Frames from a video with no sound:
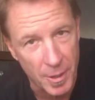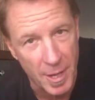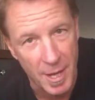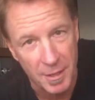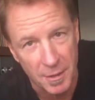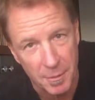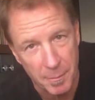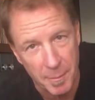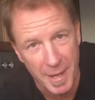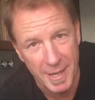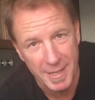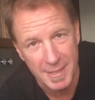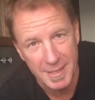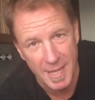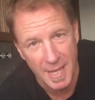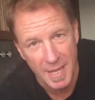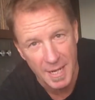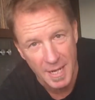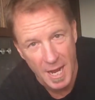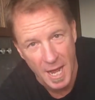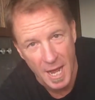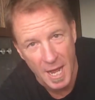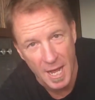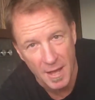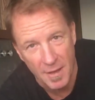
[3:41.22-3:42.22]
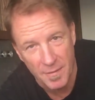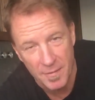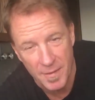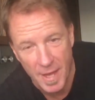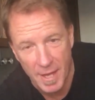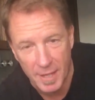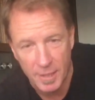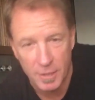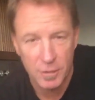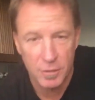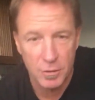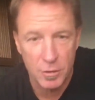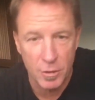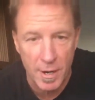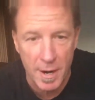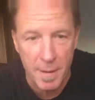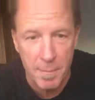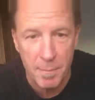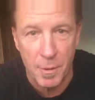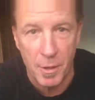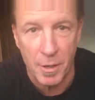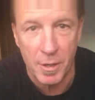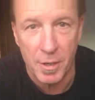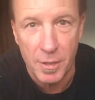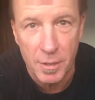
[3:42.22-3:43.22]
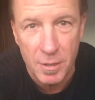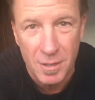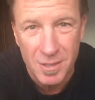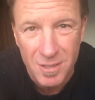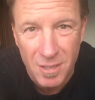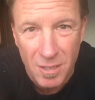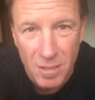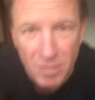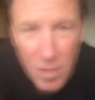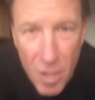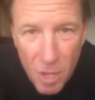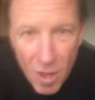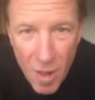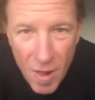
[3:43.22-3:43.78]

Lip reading: how to make that cranberry. Let's